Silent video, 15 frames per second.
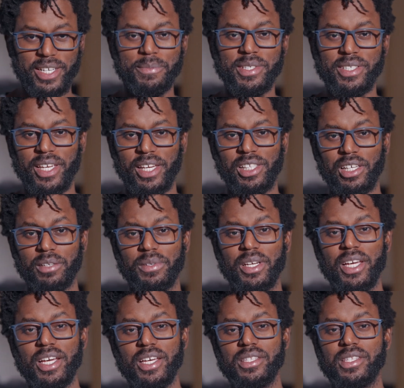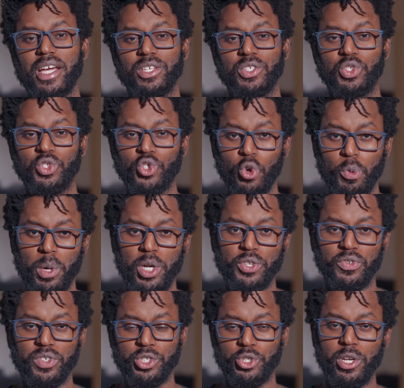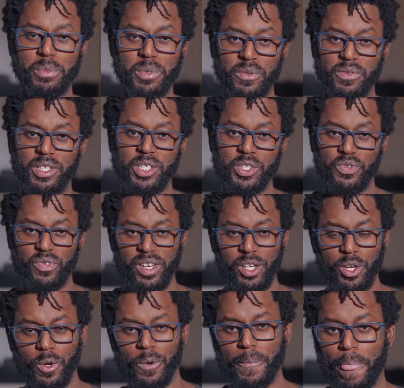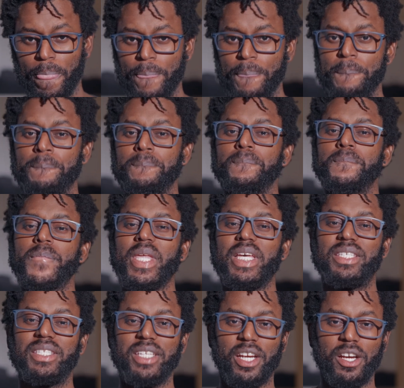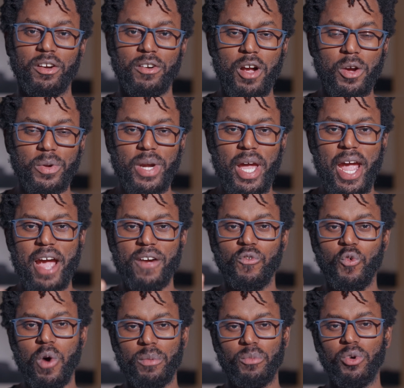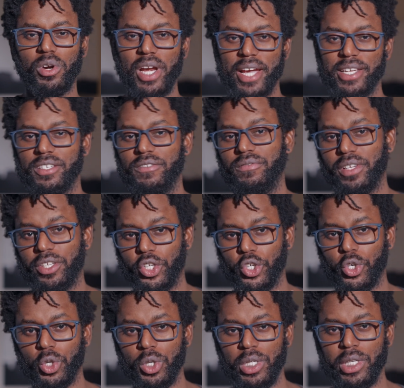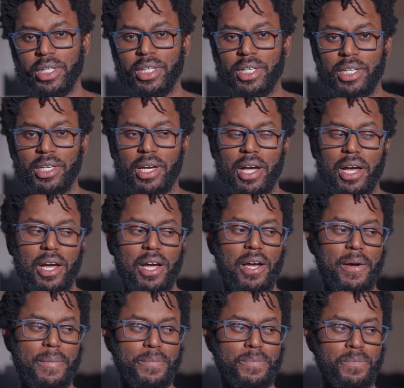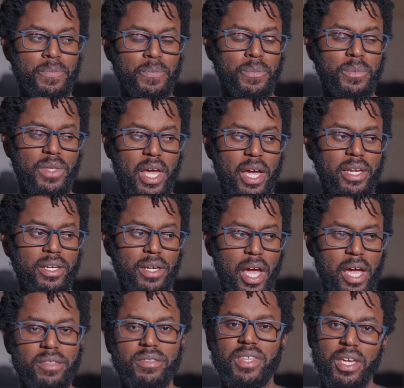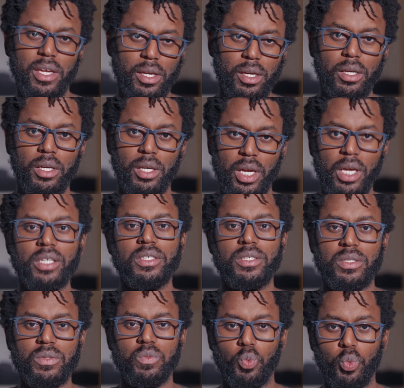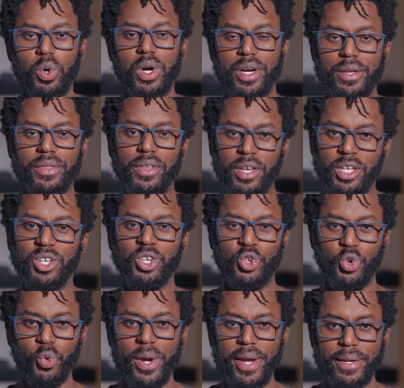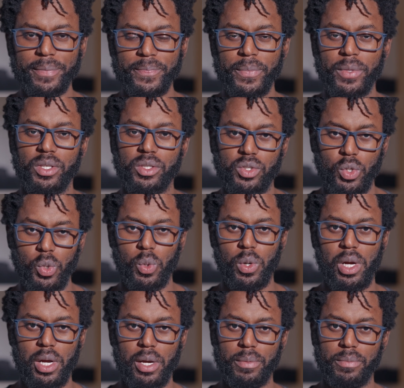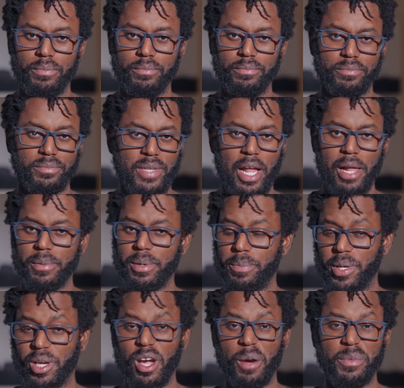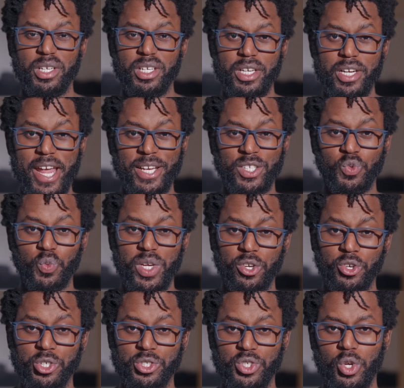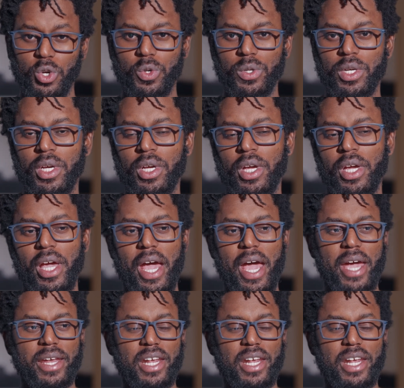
So my name is Caleb. Thanks so much for joining me for this video. Stick around. I have one more lighting video that I think is worth doing. So that may be coming in the next week or so.